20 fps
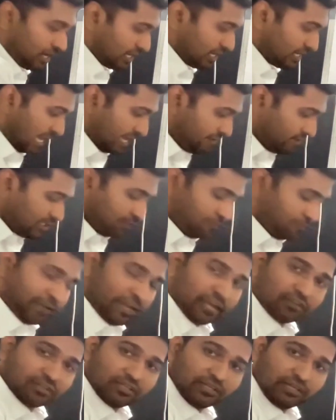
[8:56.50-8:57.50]

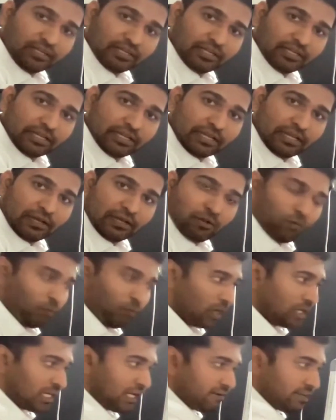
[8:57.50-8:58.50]
diversification.
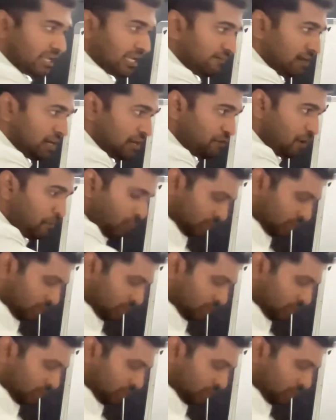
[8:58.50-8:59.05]
Even if you're